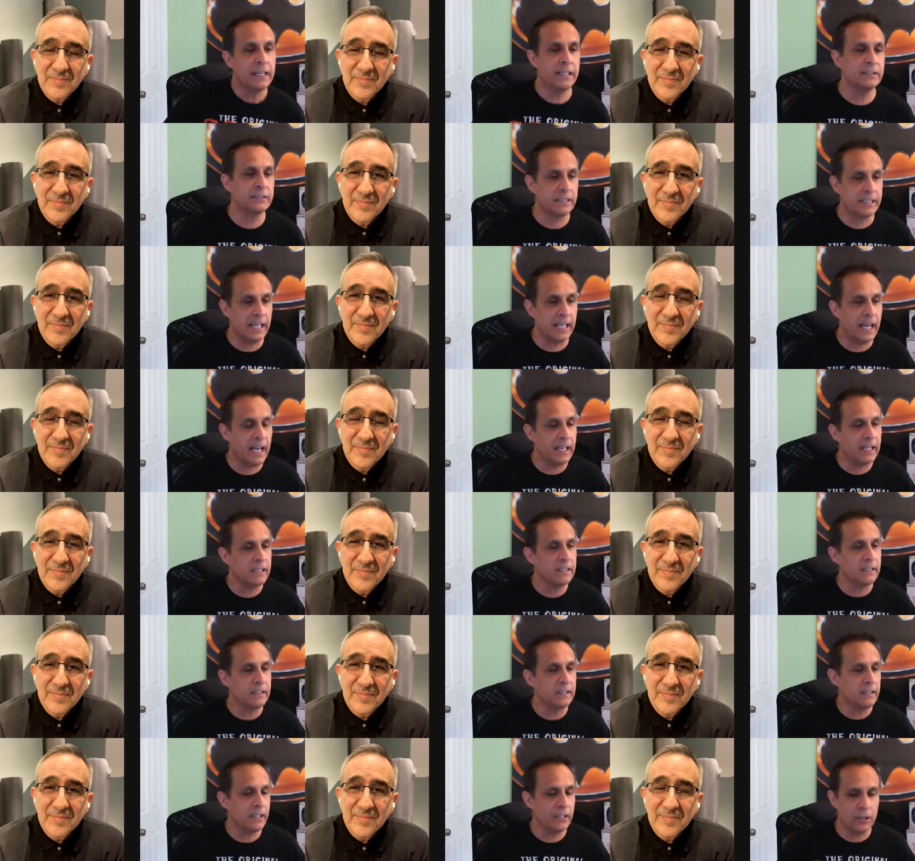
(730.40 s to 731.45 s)
Speaker 1: is that,
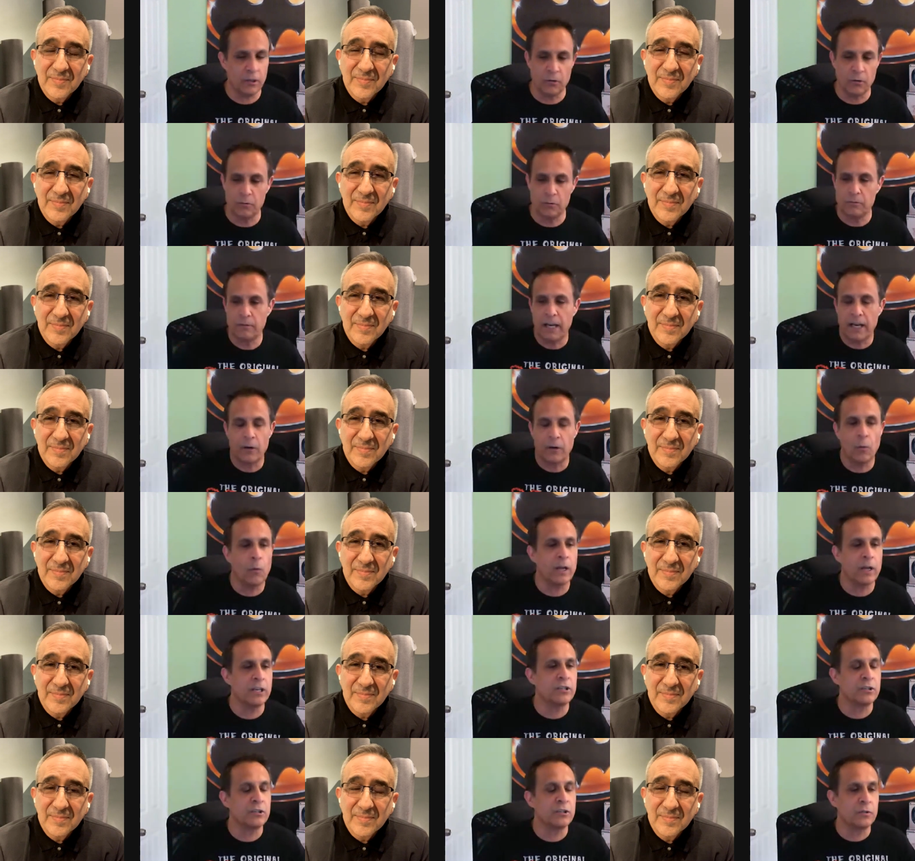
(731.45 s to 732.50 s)
you know, I don't want
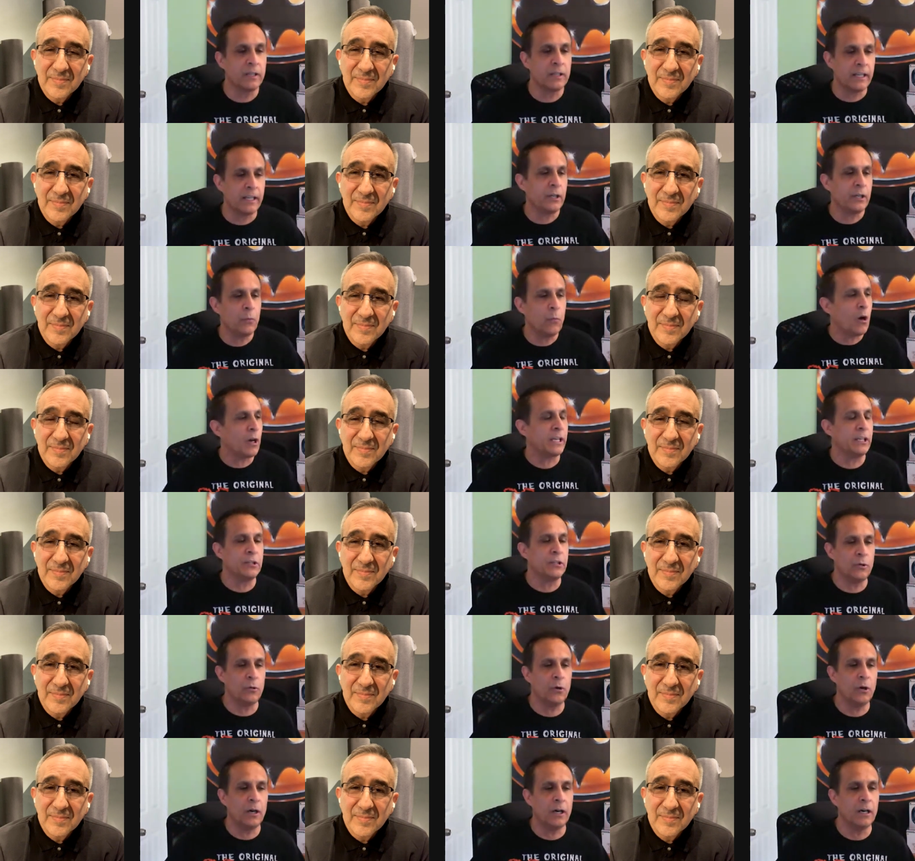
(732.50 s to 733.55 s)
to just like you walk
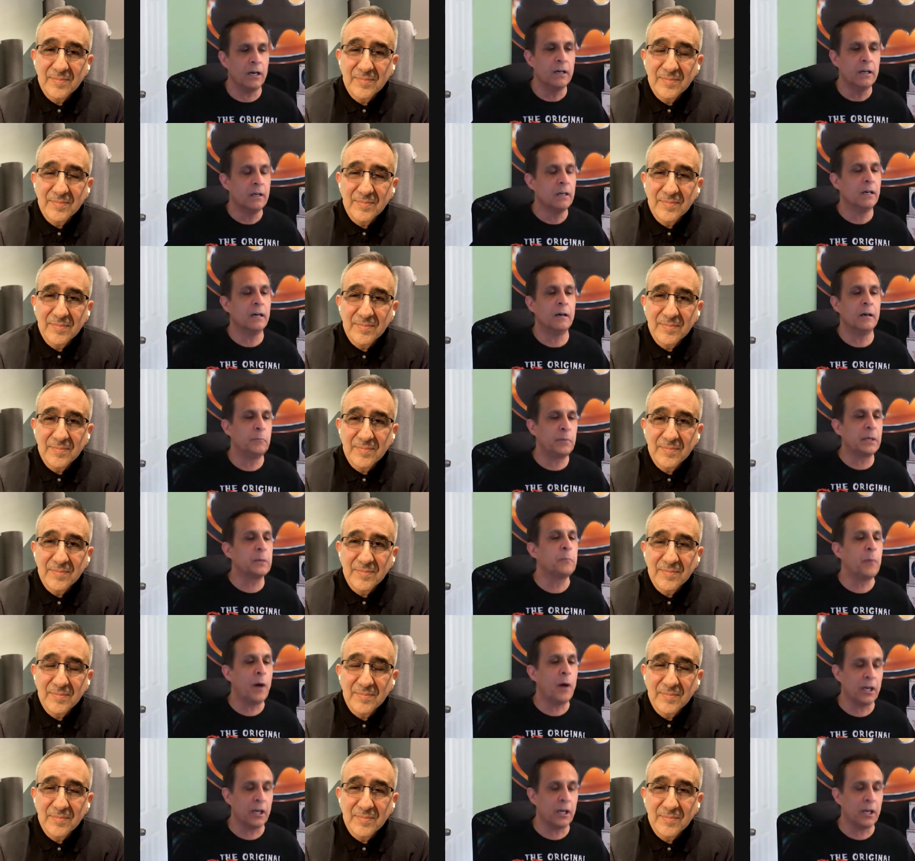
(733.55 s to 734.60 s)
into a, a big
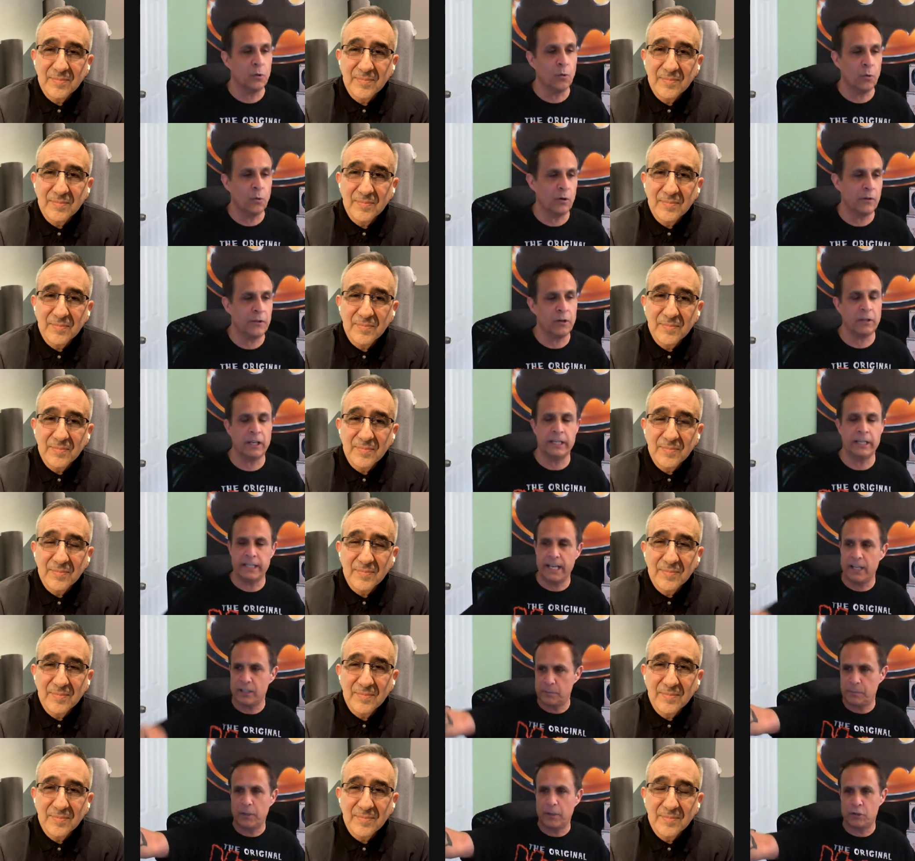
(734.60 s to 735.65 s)
box store and they're like,
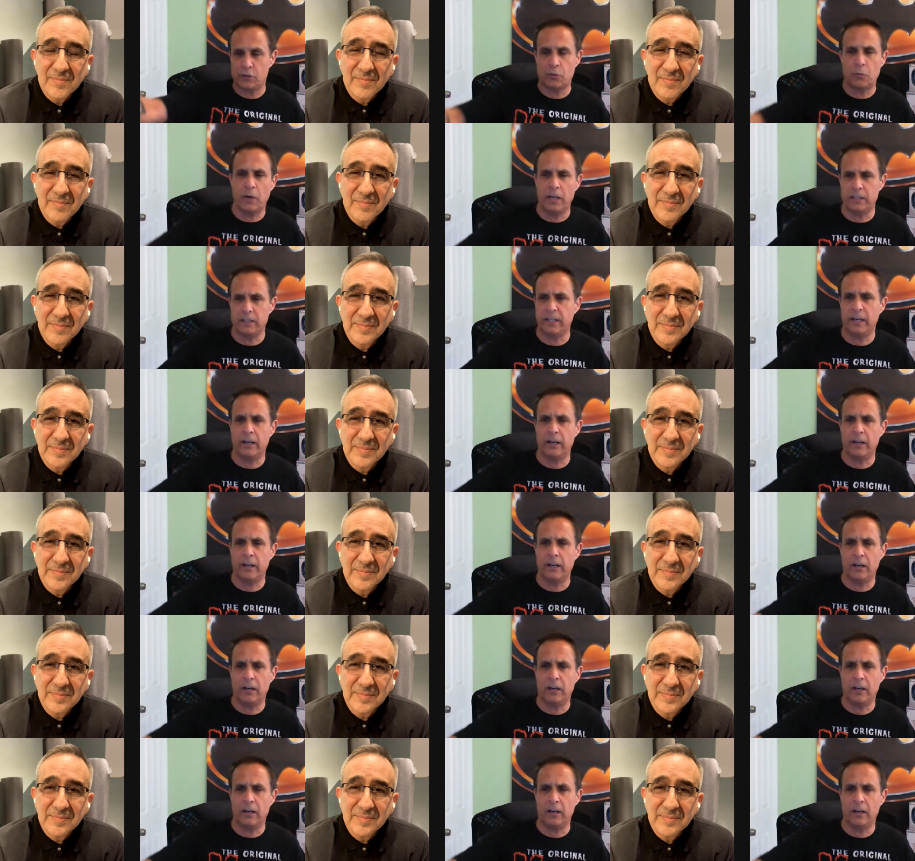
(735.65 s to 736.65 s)
yeah, speakers are right there.